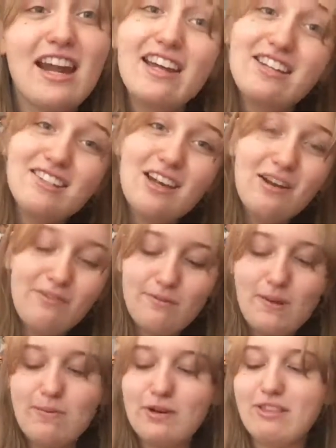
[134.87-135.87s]
I just got it for
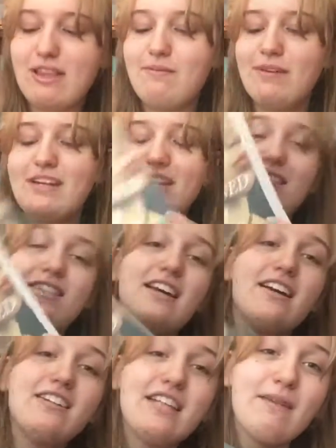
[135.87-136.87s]
my birthday, but it is
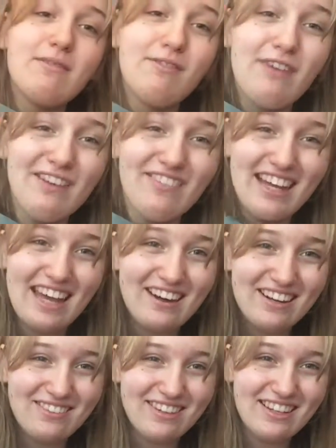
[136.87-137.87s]
Young, Damned, and Fair by
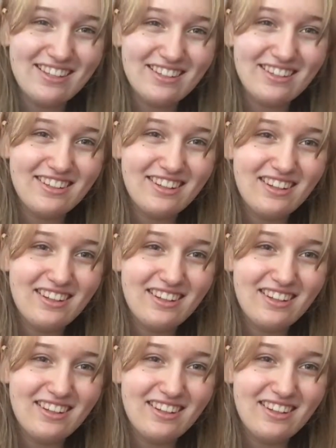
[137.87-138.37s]
Gareth Russell